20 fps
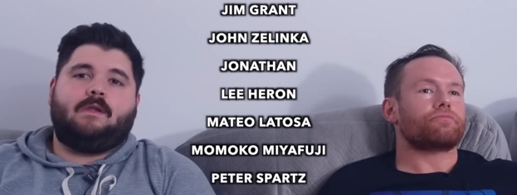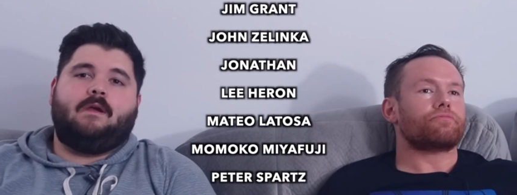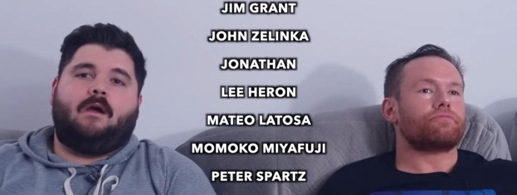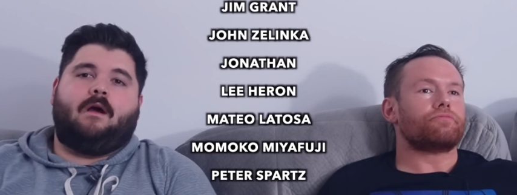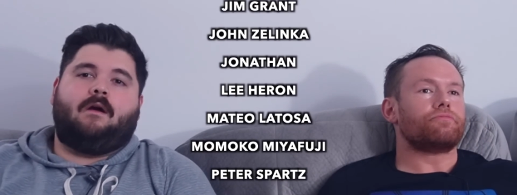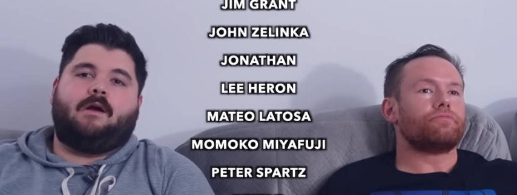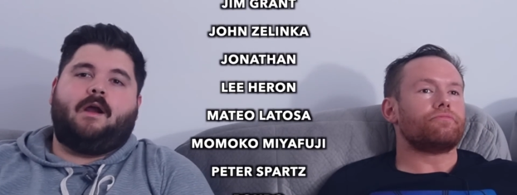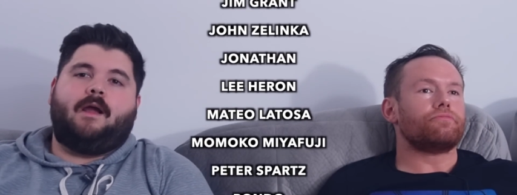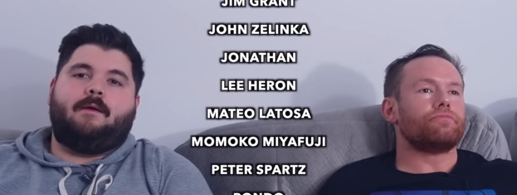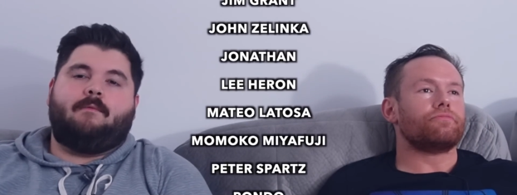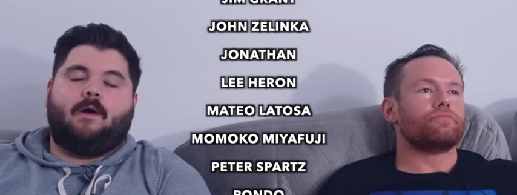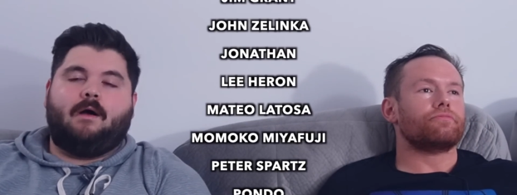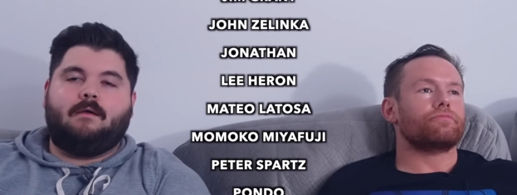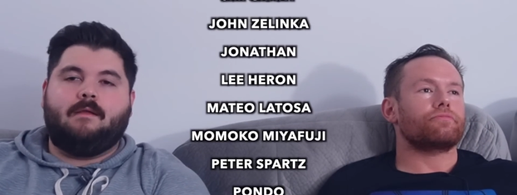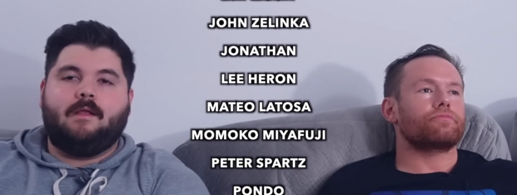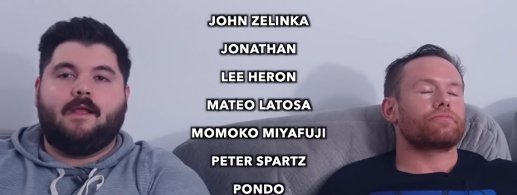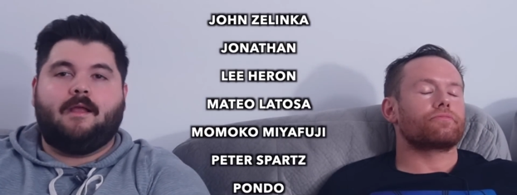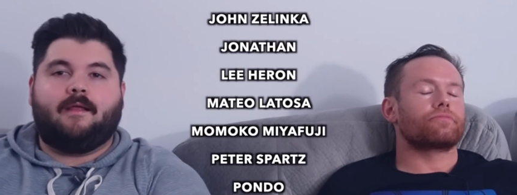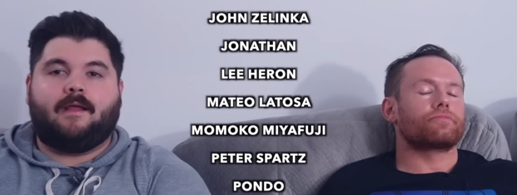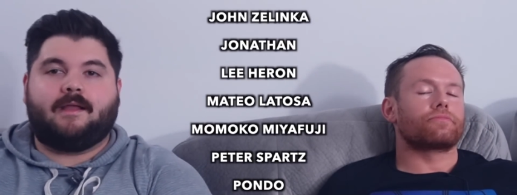Speaker 1: All right, well,
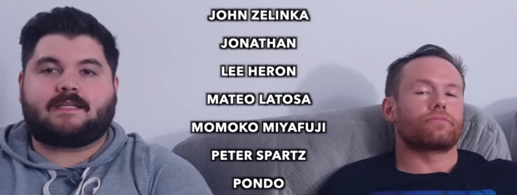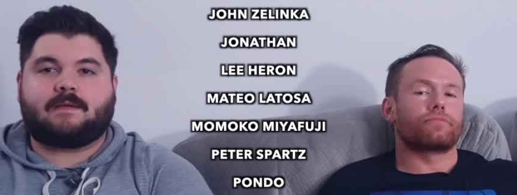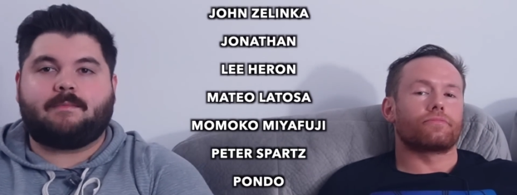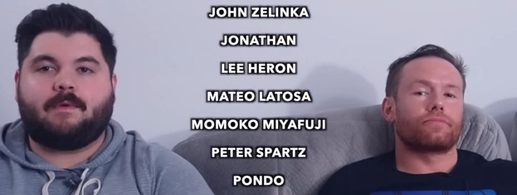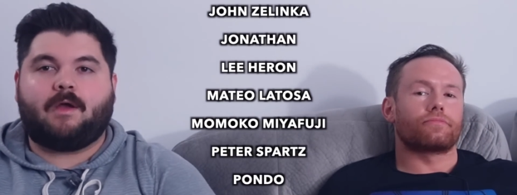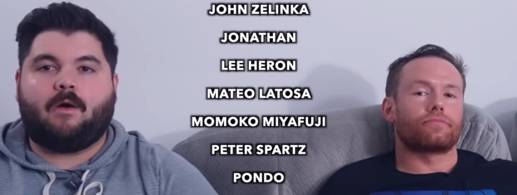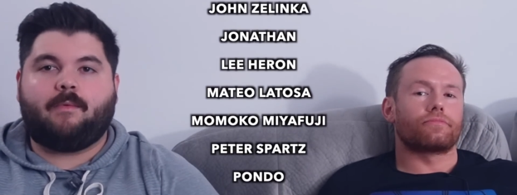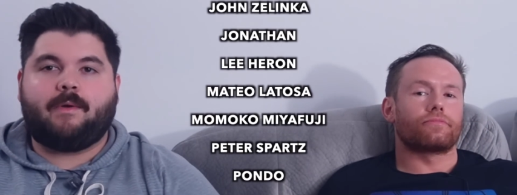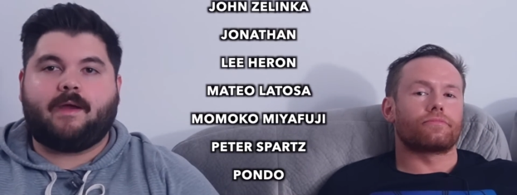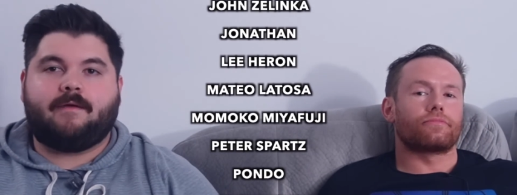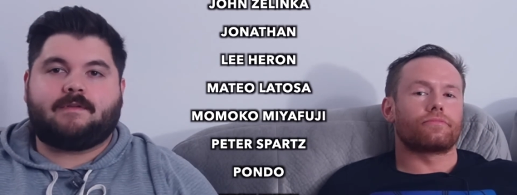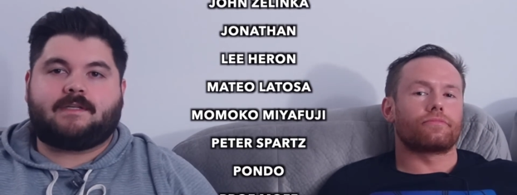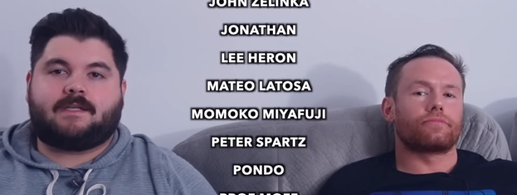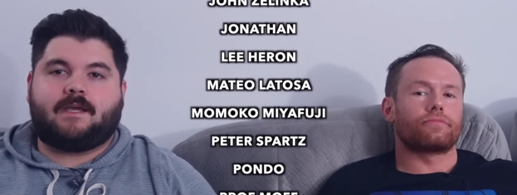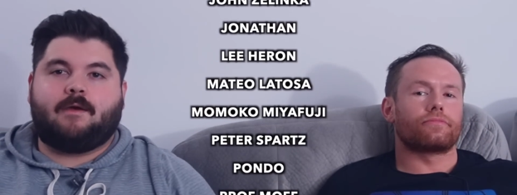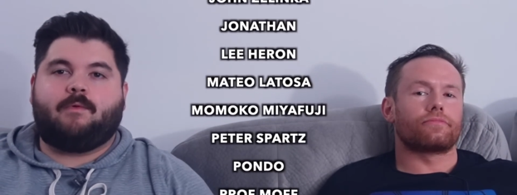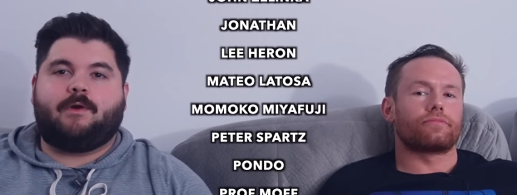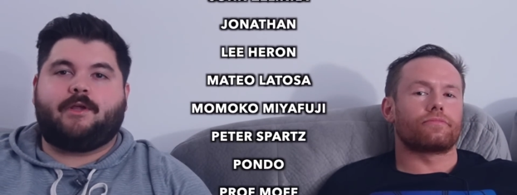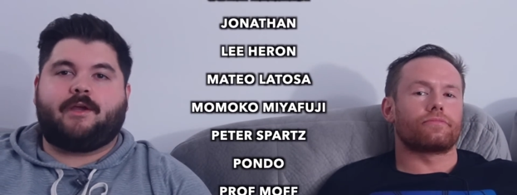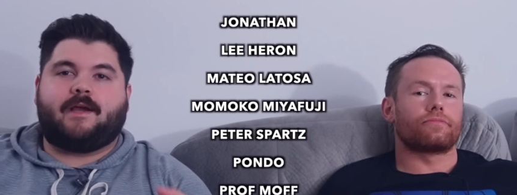that's gonna be all we have to
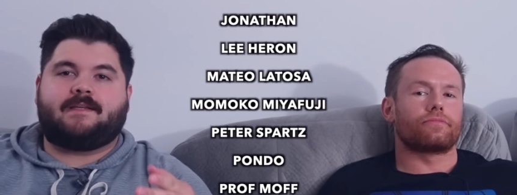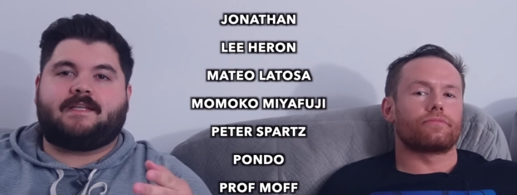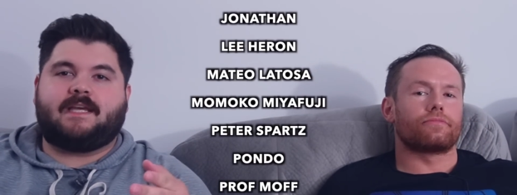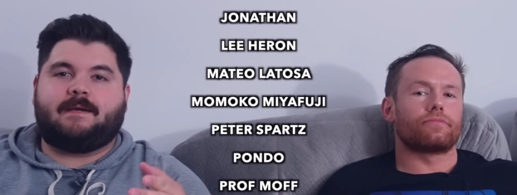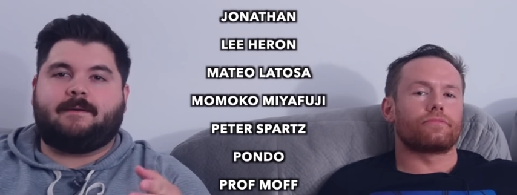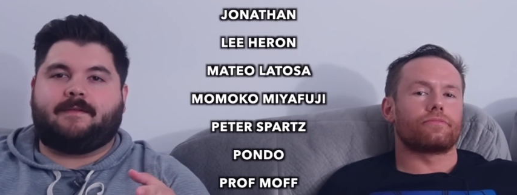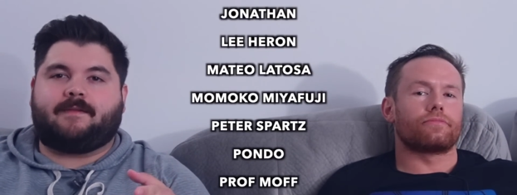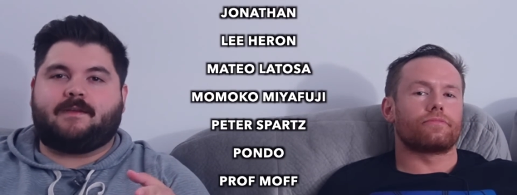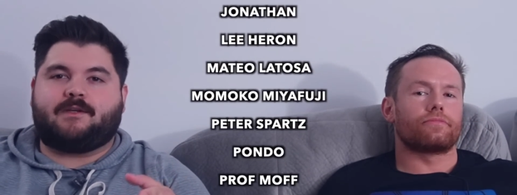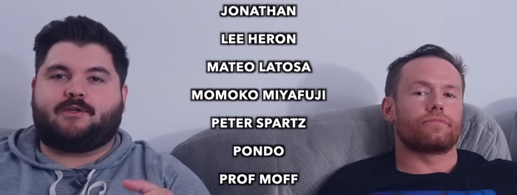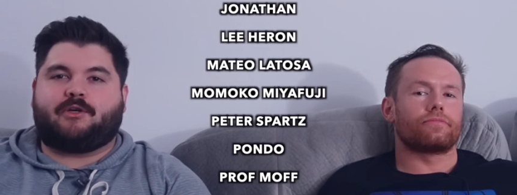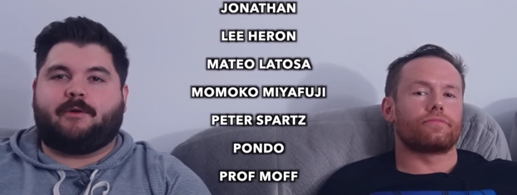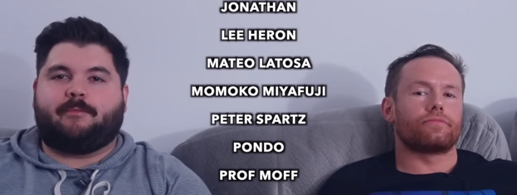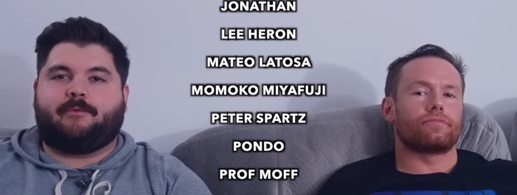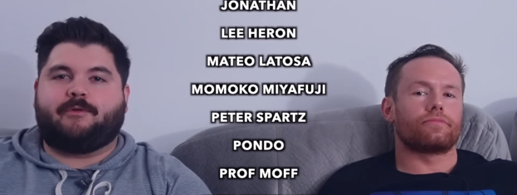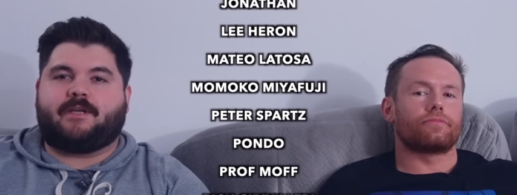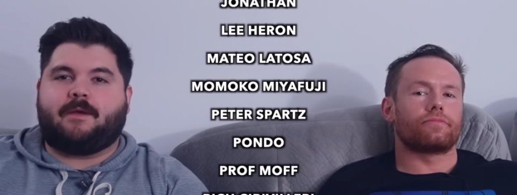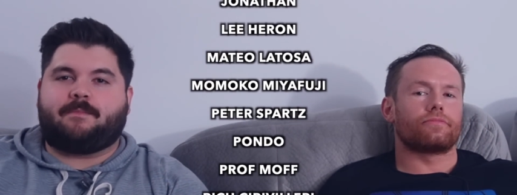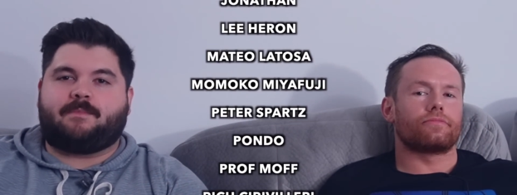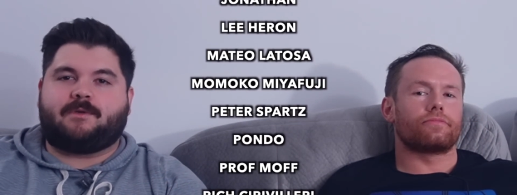say. What do you guys think about this
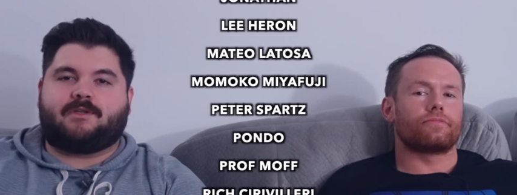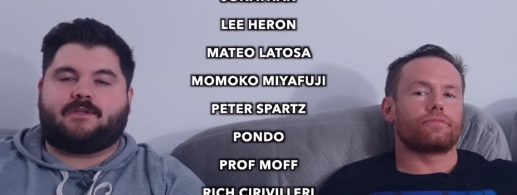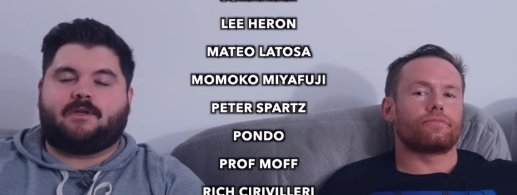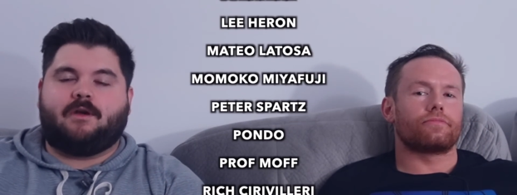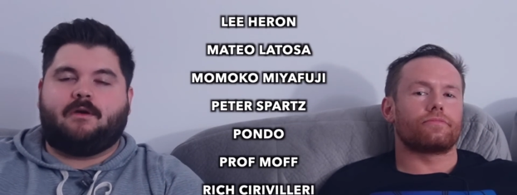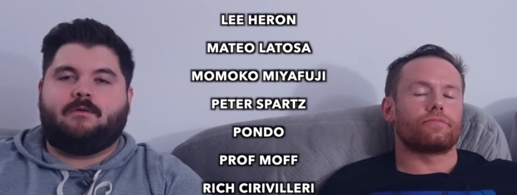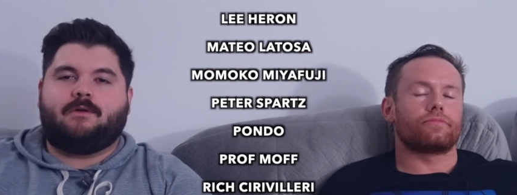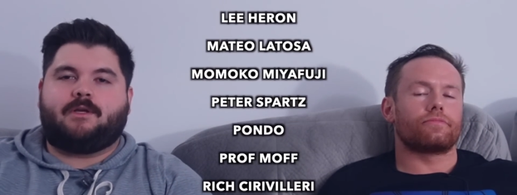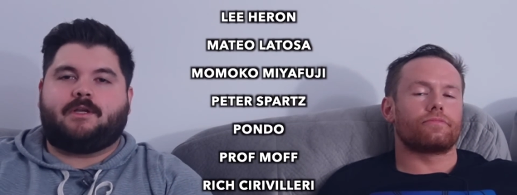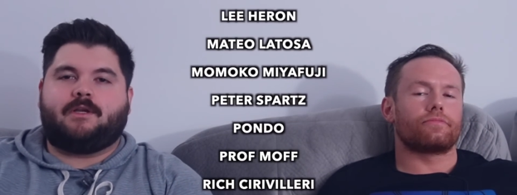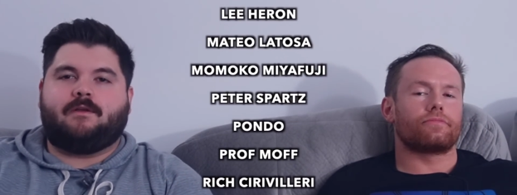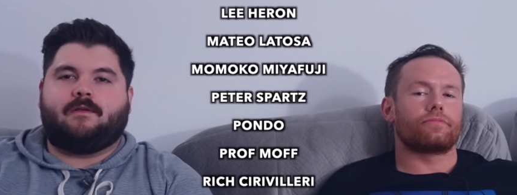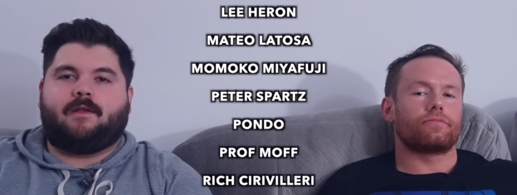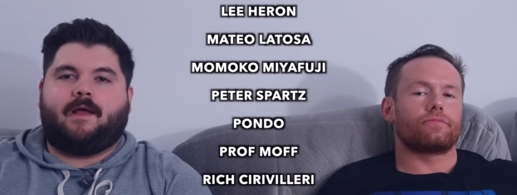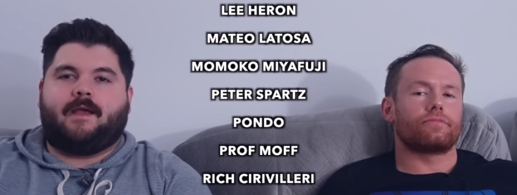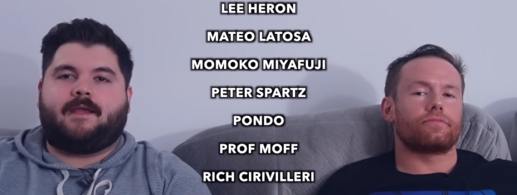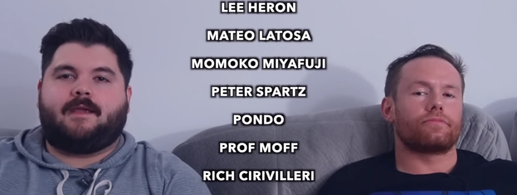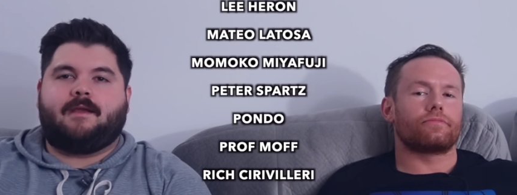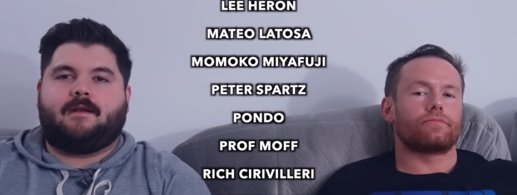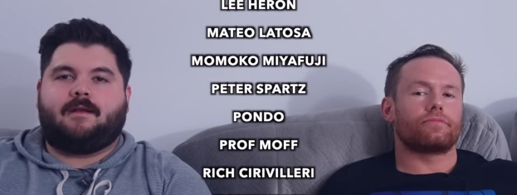Tribbles episode? Do you
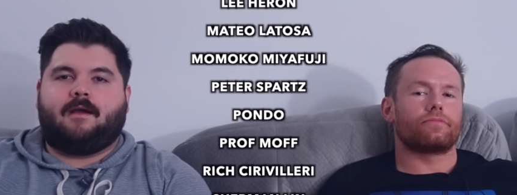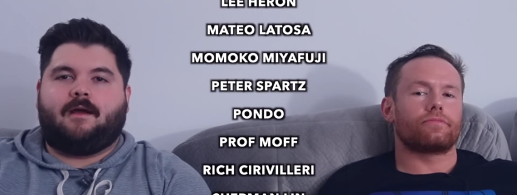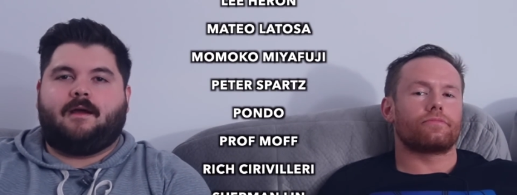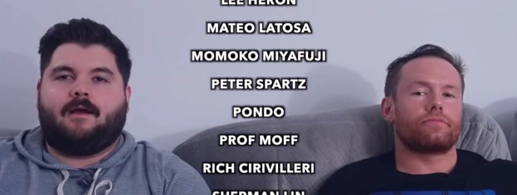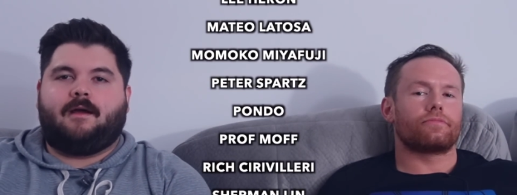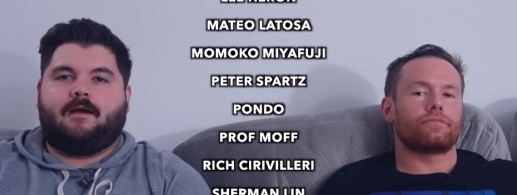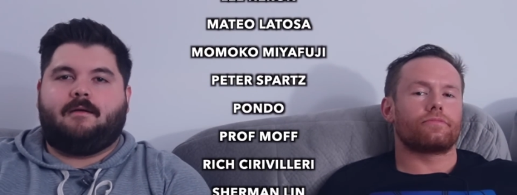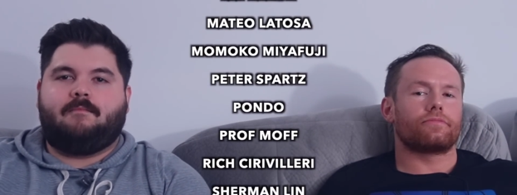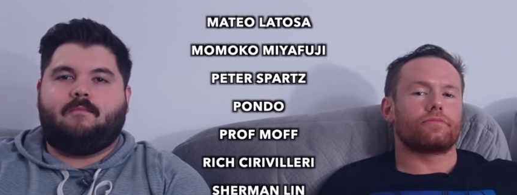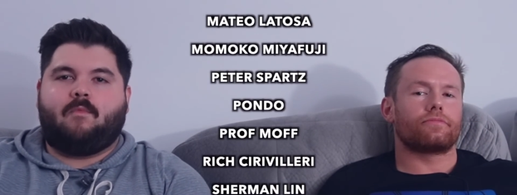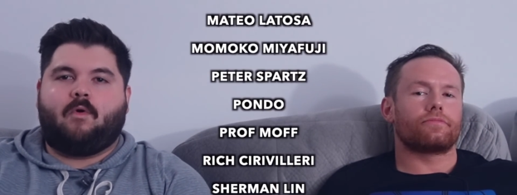like it uh,